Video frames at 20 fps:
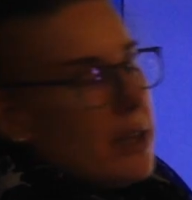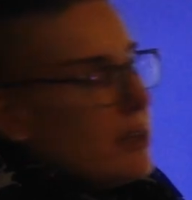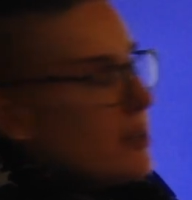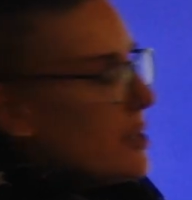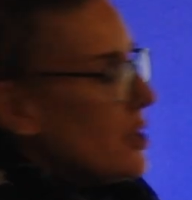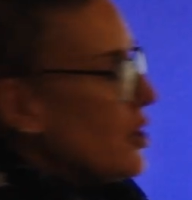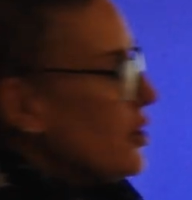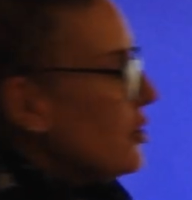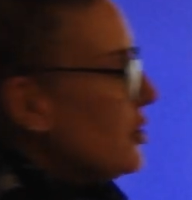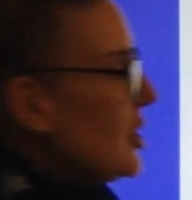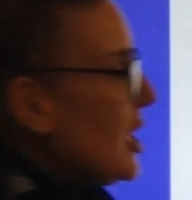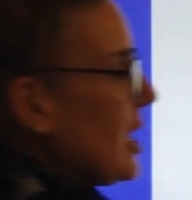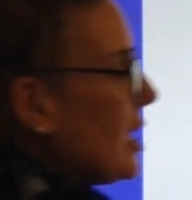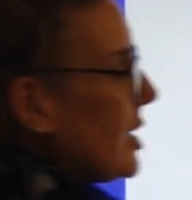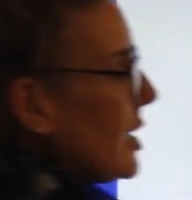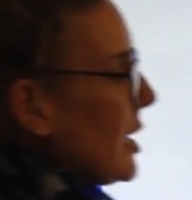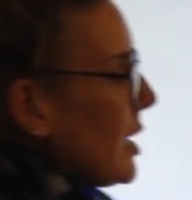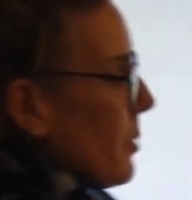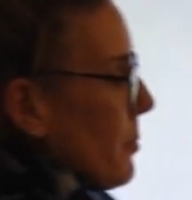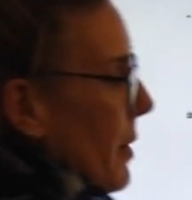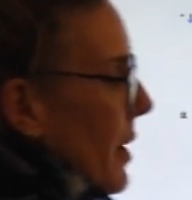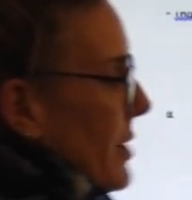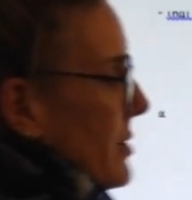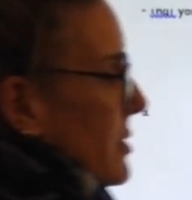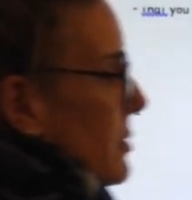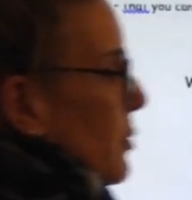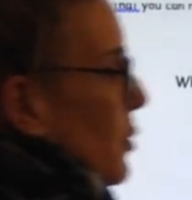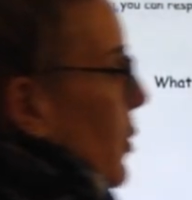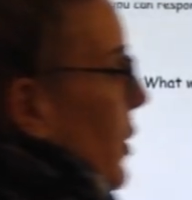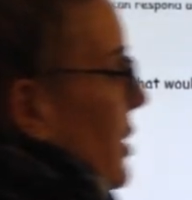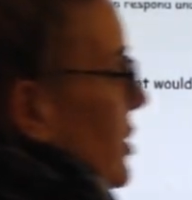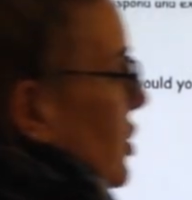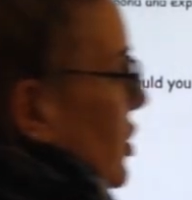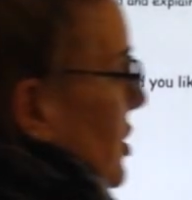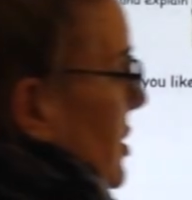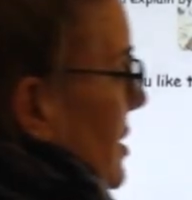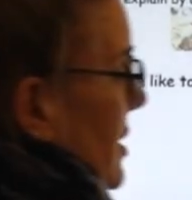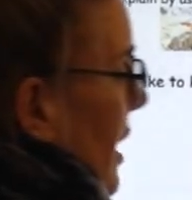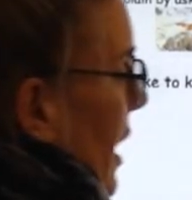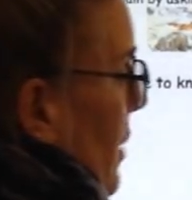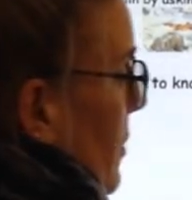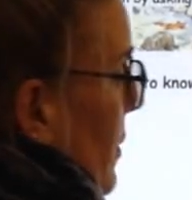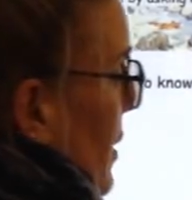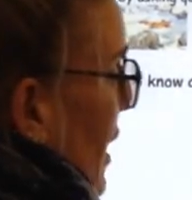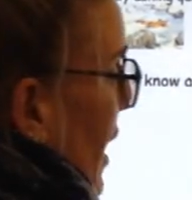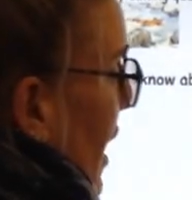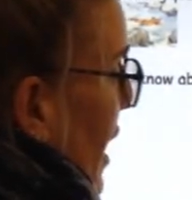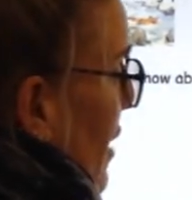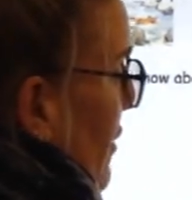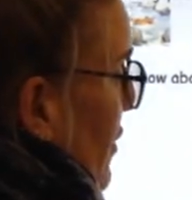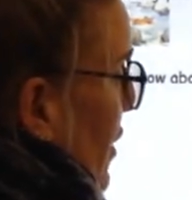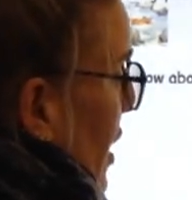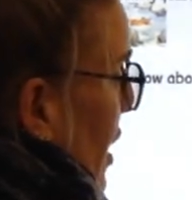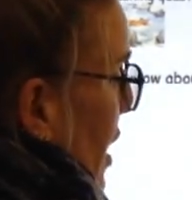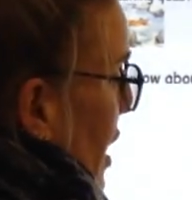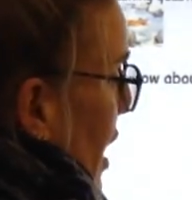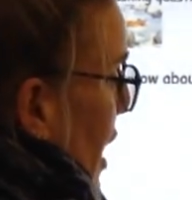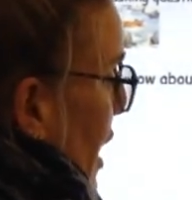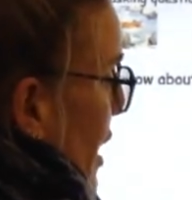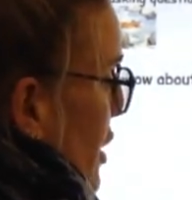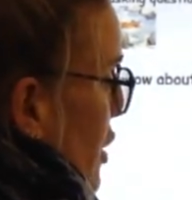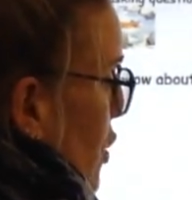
So you're thinking about some questions. They will have a